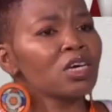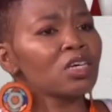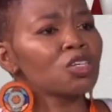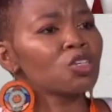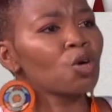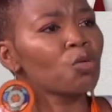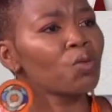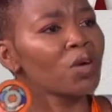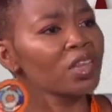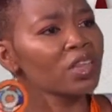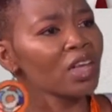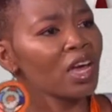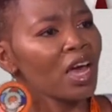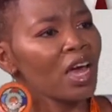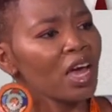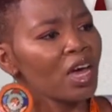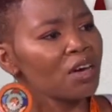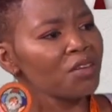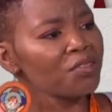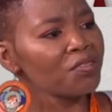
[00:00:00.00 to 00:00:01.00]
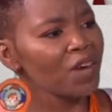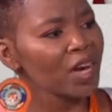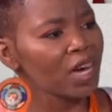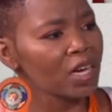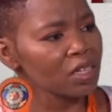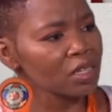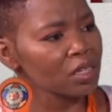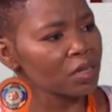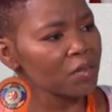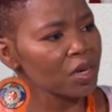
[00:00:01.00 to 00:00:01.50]
So when they have
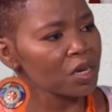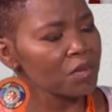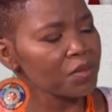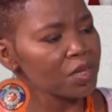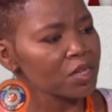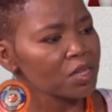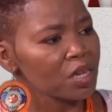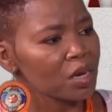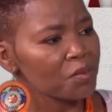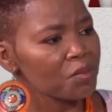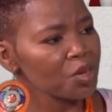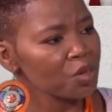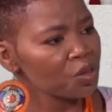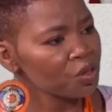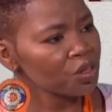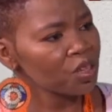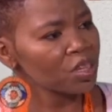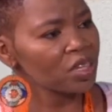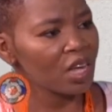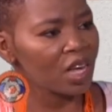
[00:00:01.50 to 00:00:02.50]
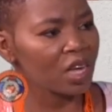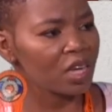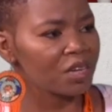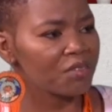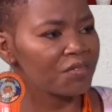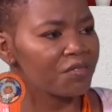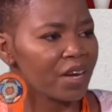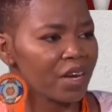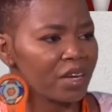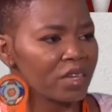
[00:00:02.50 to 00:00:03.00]
maybe some youth day
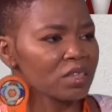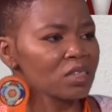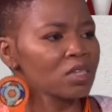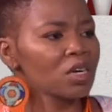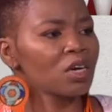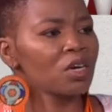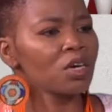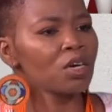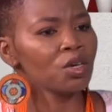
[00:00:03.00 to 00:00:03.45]
events,